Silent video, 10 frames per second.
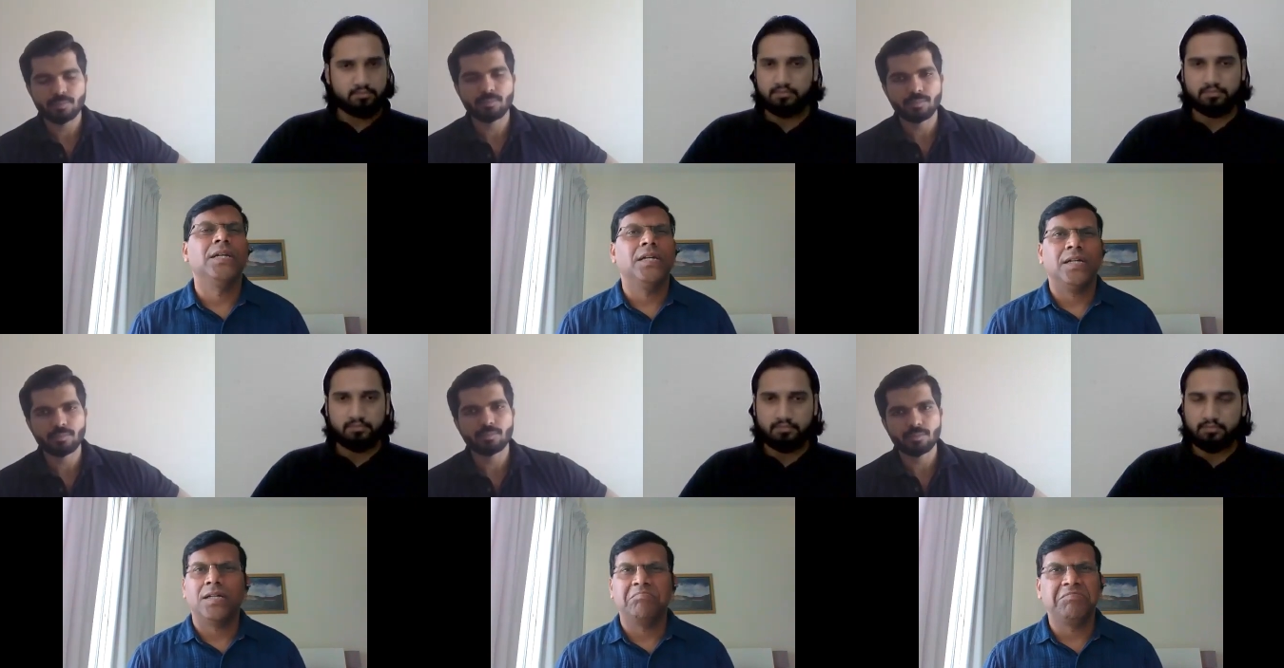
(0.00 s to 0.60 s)

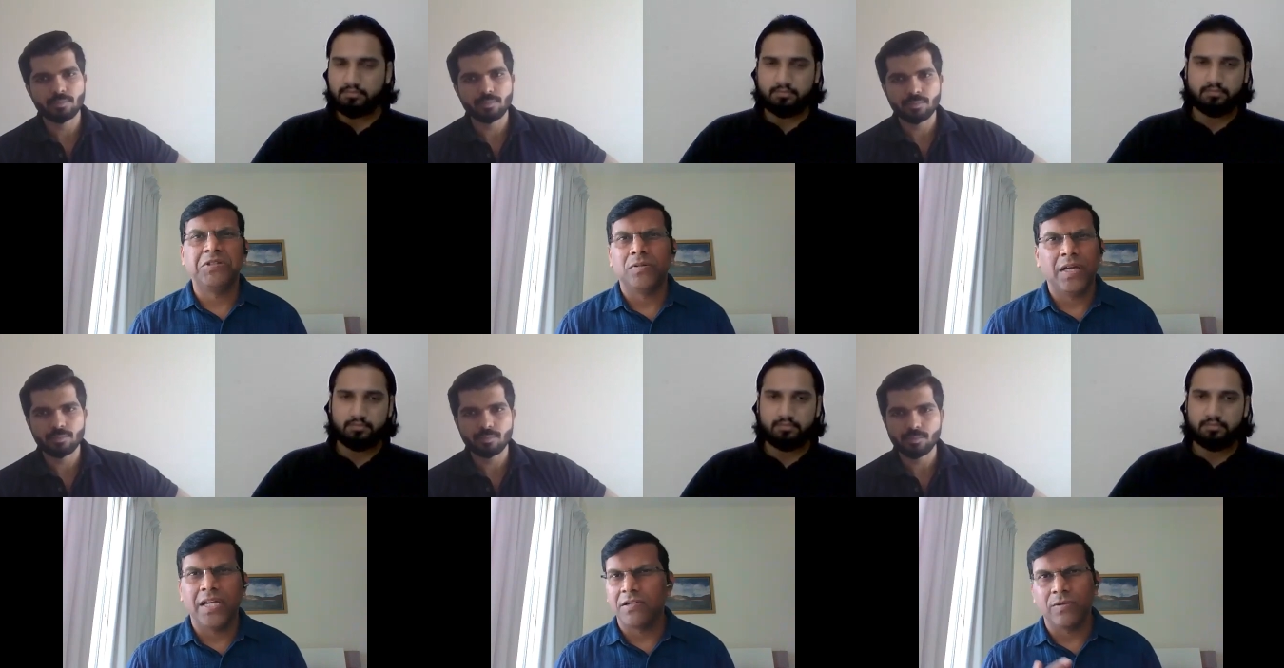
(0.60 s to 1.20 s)
Speaker 1: uh, you know,
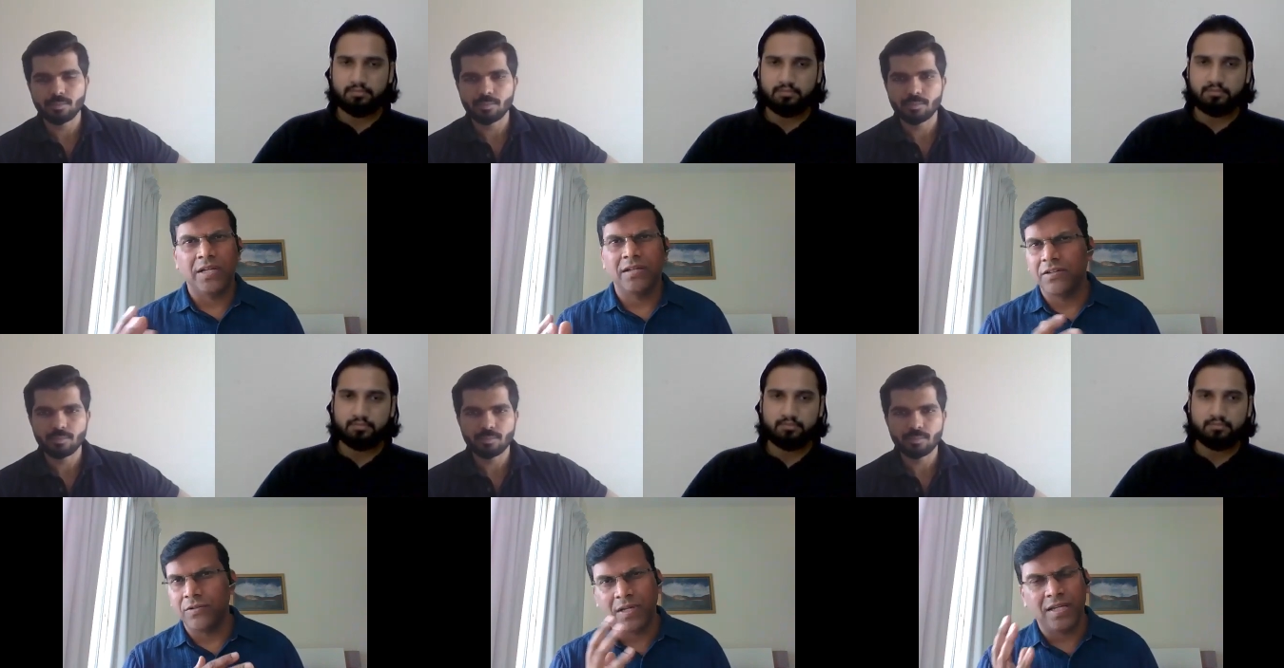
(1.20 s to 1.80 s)
end to
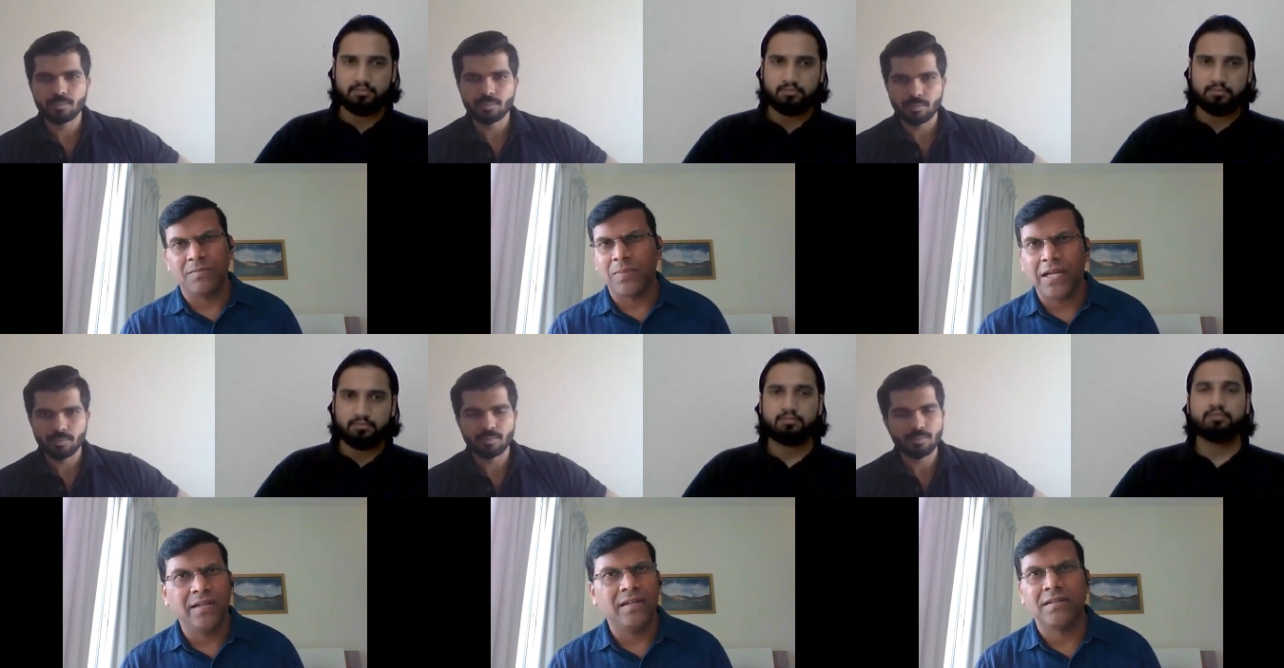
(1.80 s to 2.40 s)
end, you can
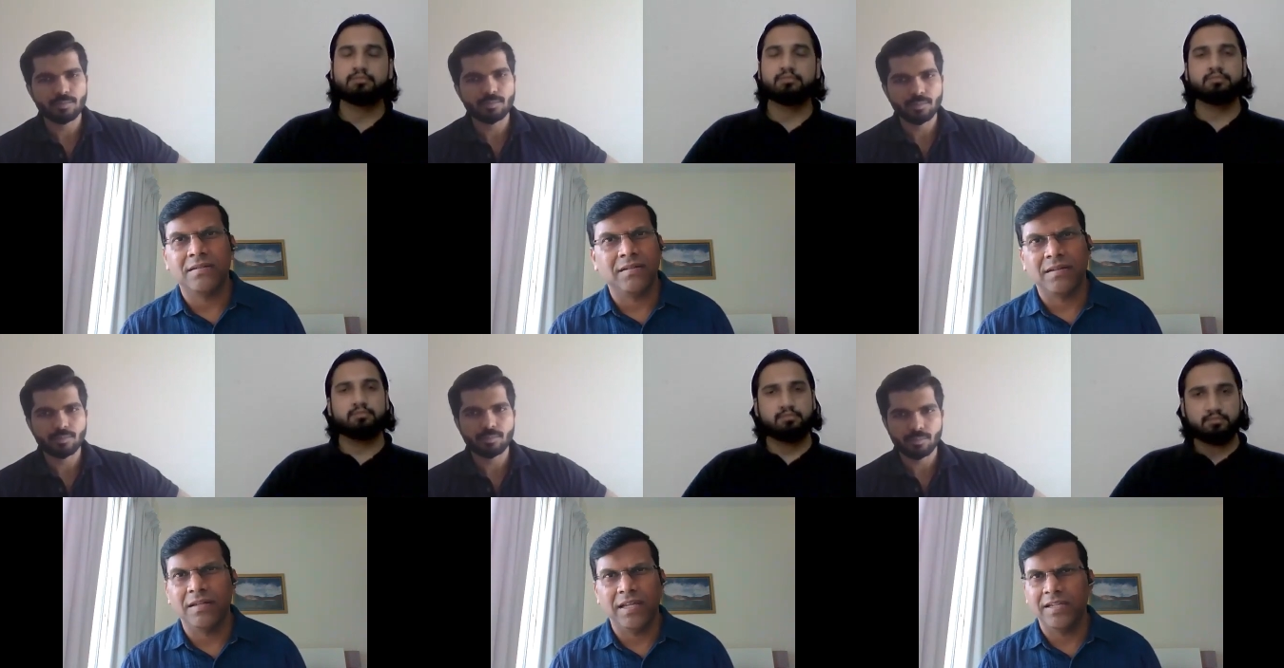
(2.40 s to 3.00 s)
apply it
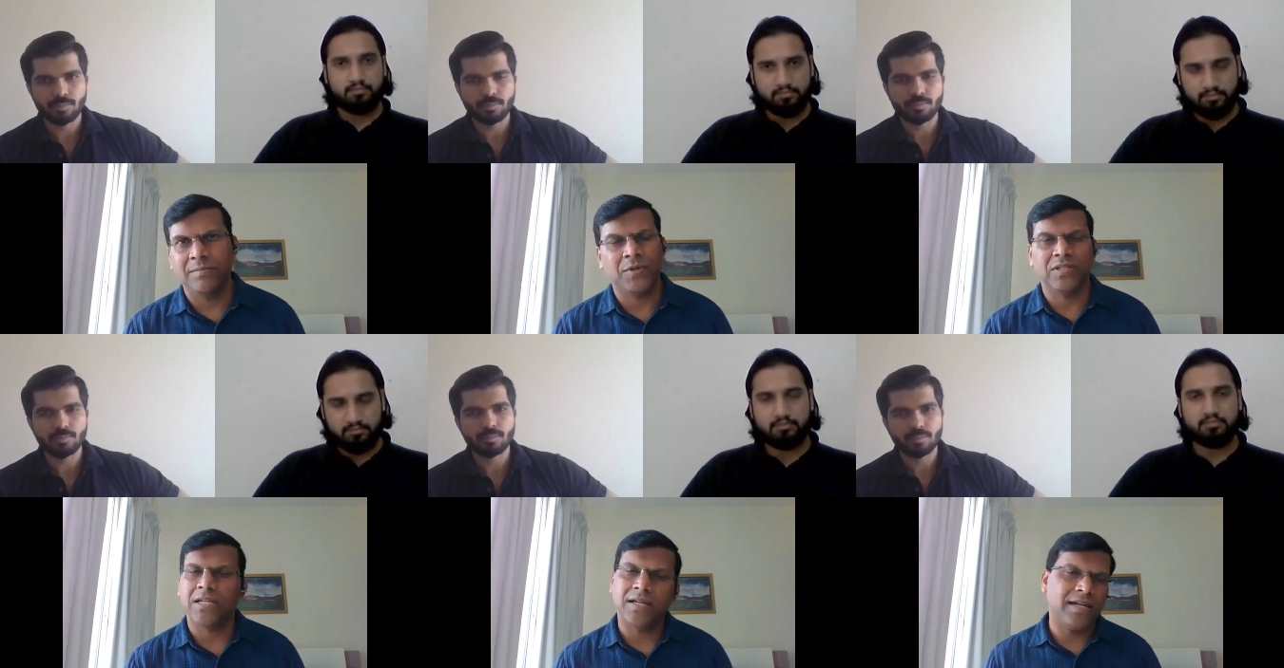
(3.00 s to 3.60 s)
in any
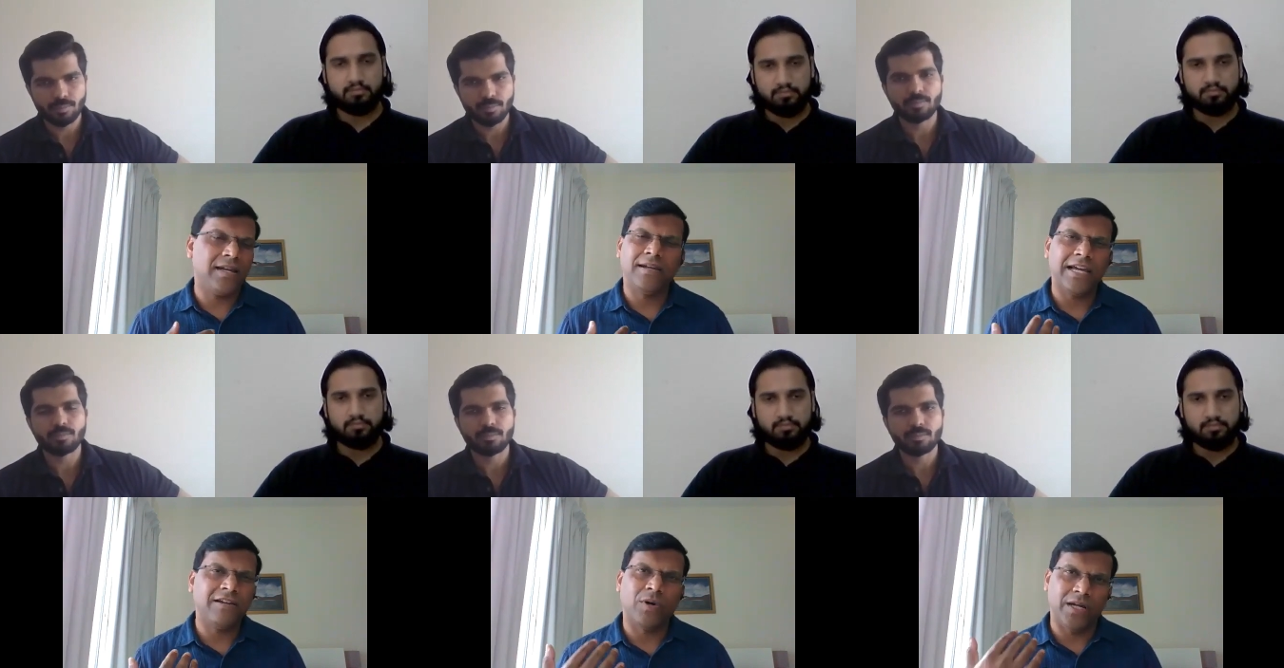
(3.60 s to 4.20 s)
process. And, and, and
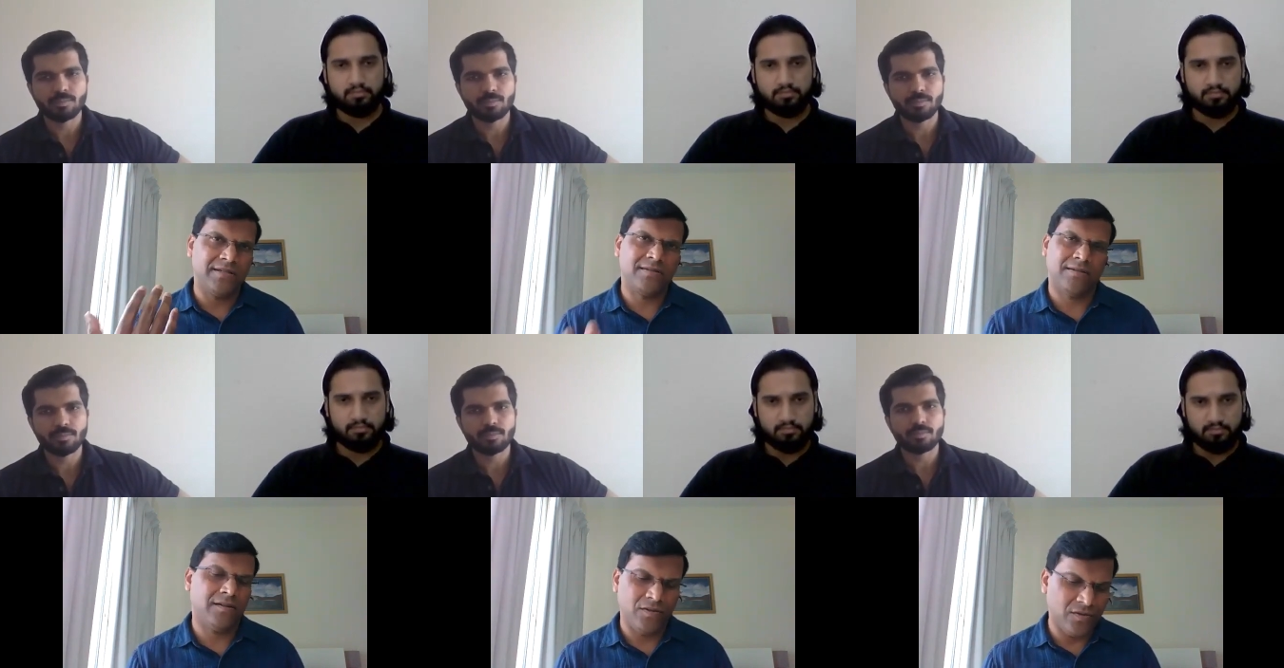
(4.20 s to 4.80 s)

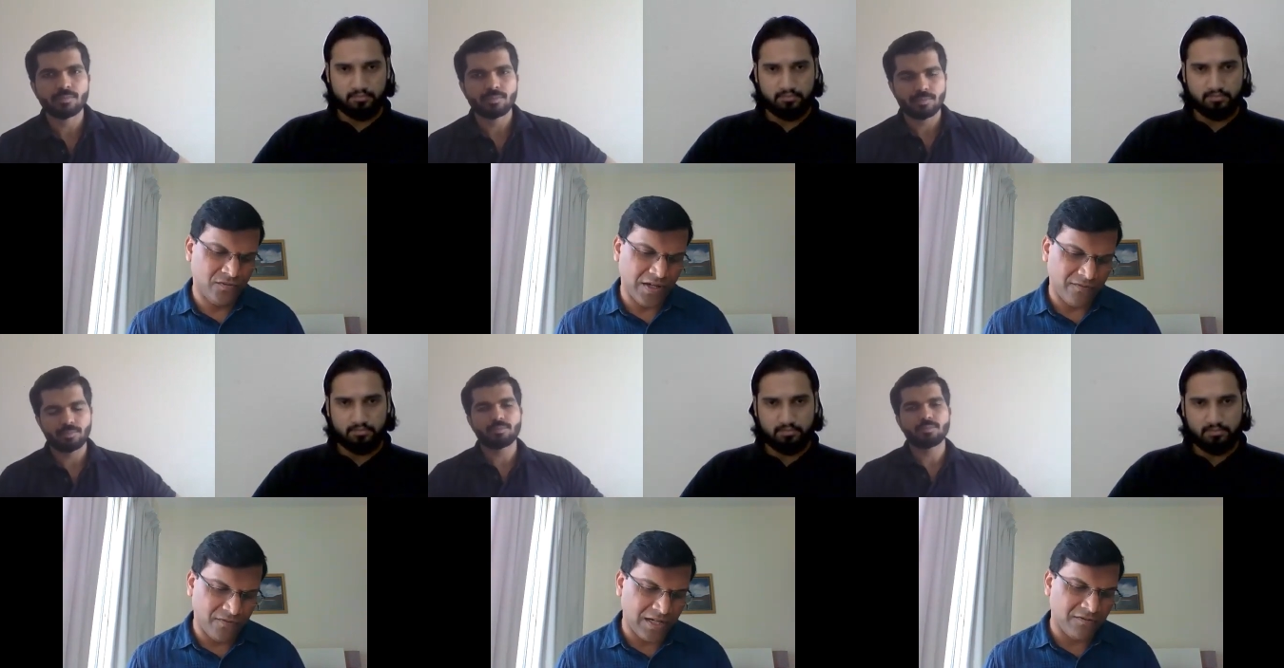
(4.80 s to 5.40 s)
likewise, you know,
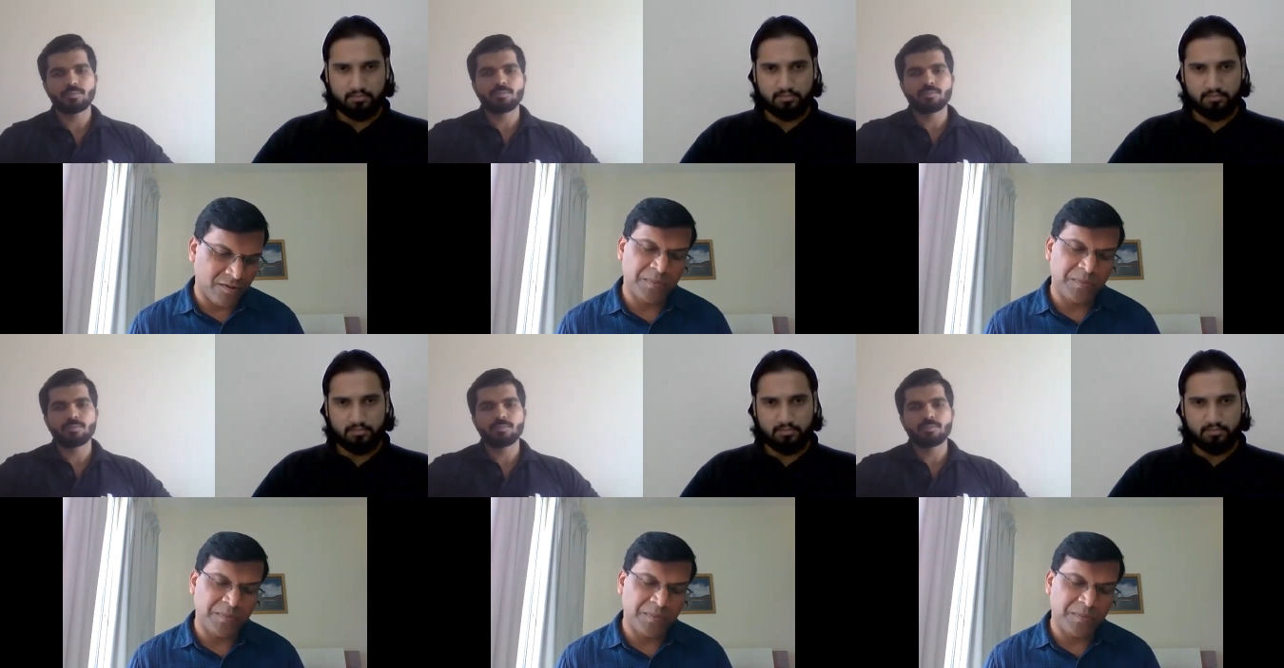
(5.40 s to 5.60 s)
where, whenever